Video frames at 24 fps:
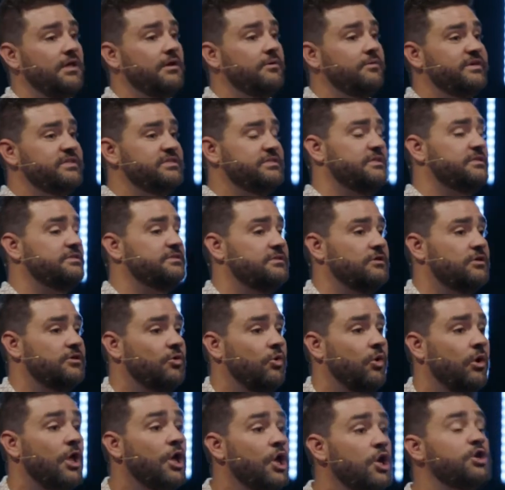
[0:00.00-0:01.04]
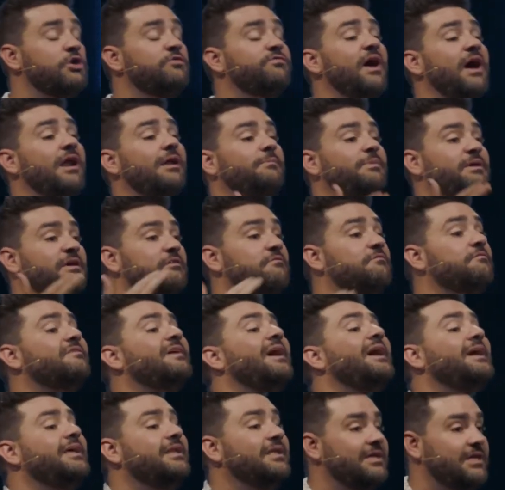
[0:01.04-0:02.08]
when he's in his inner court. You've got to be
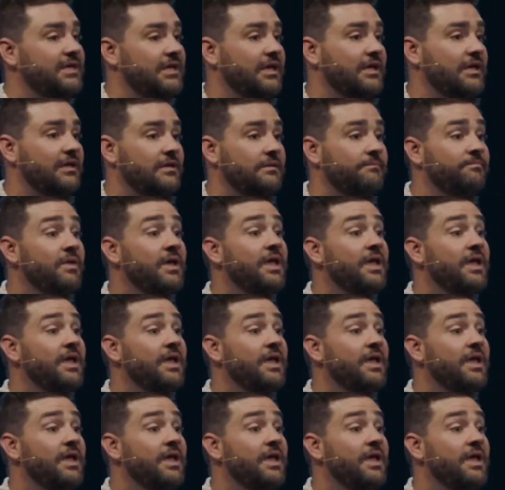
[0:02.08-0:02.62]
invited in.